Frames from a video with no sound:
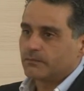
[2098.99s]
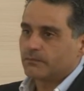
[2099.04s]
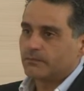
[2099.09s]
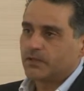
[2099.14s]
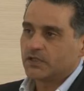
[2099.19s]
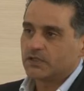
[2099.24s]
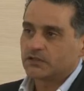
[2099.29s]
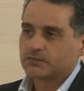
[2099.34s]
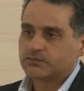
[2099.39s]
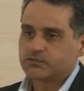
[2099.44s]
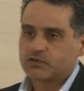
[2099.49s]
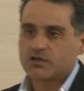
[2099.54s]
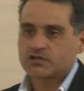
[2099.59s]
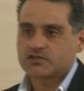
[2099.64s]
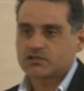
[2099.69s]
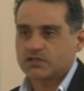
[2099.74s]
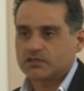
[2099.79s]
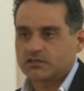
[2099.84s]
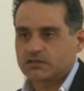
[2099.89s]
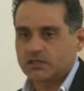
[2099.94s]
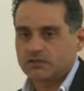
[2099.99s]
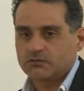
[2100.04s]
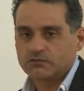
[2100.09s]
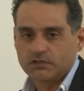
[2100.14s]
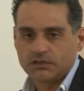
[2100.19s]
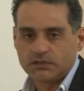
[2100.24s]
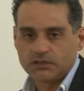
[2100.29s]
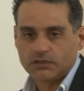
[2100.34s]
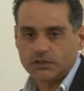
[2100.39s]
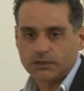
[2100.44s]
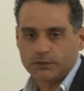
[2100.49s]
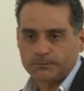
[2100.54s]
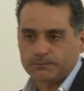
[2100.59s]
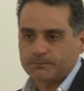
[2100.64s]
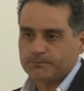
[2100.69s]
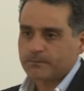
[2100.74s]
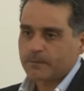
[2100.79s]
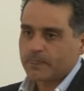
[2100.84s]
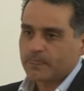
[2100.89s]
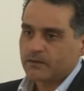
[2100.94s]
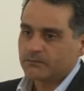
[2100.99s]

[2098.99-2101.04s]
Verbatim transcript: build a project that will um,